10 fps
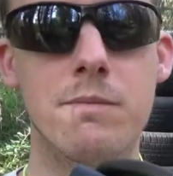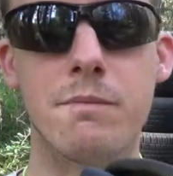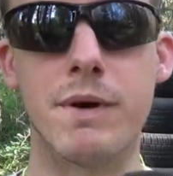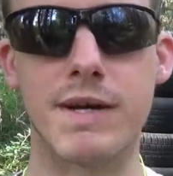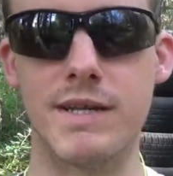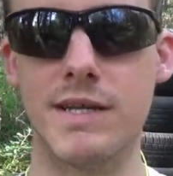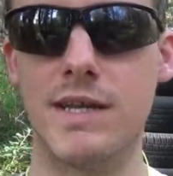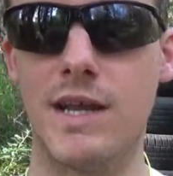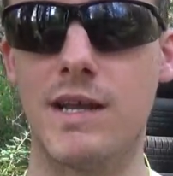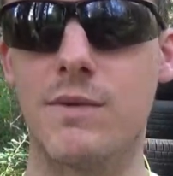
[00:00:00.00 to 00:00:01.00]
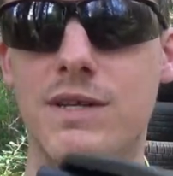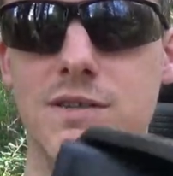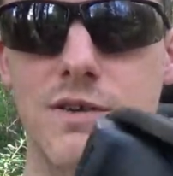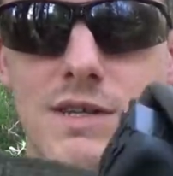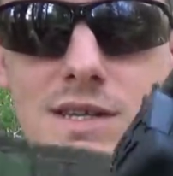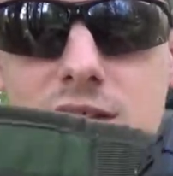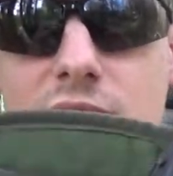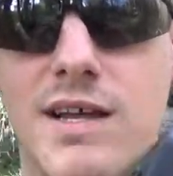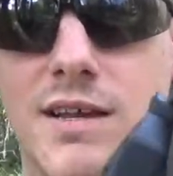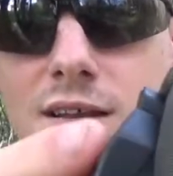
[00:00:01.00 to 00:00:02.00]
but anyways you can see
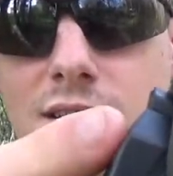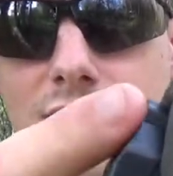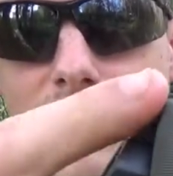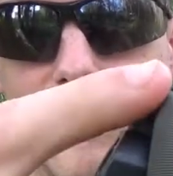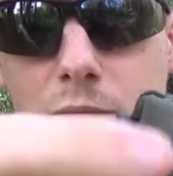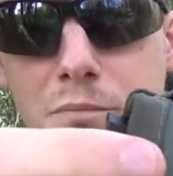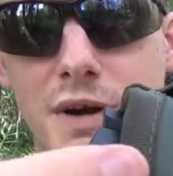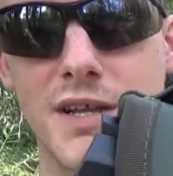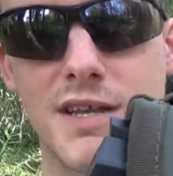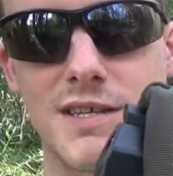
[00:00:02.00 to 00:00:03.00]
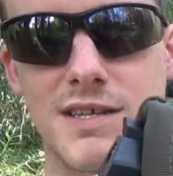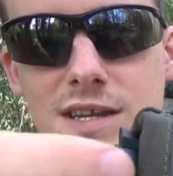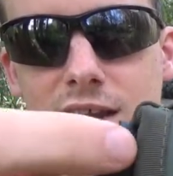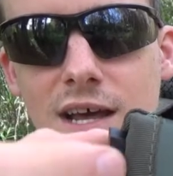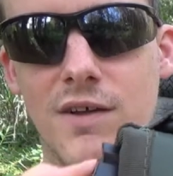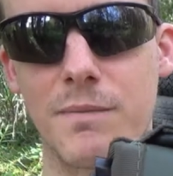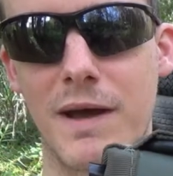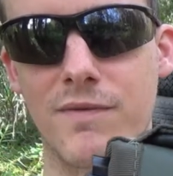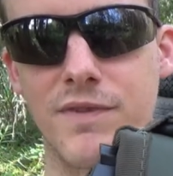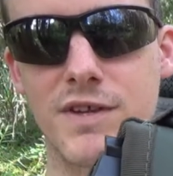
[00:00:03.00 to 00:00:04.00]
that if the butt is sticking out
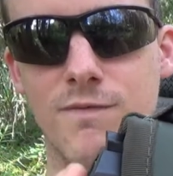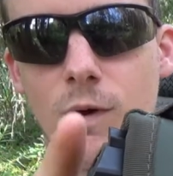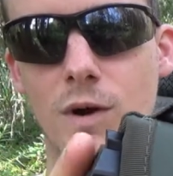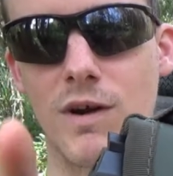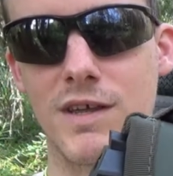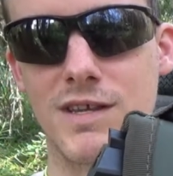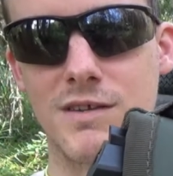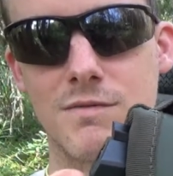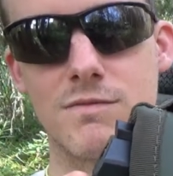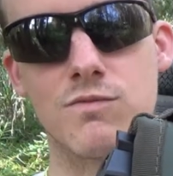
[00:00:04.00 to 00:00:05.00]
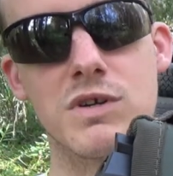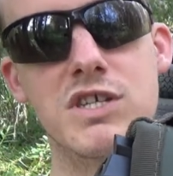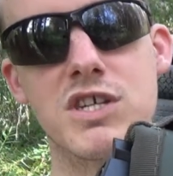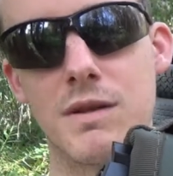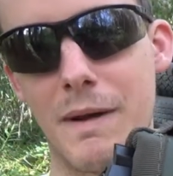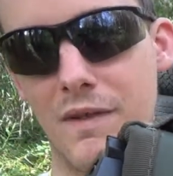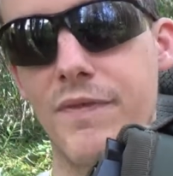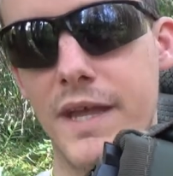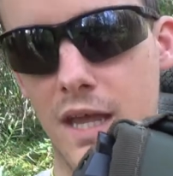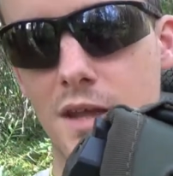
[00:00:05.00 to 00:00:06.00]
about this far, it's reaching about
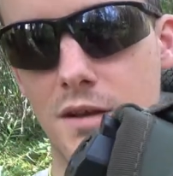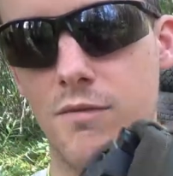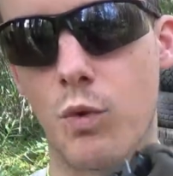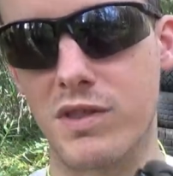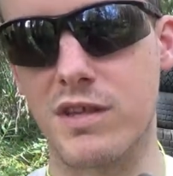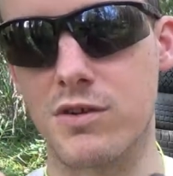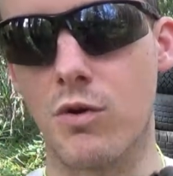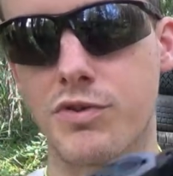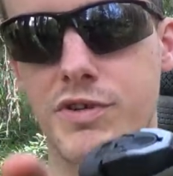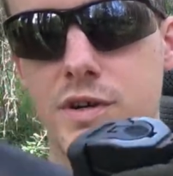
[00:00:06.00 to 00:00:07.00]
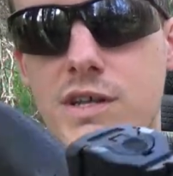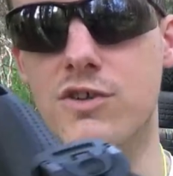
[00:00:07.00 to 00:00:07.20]
the end of what this holster can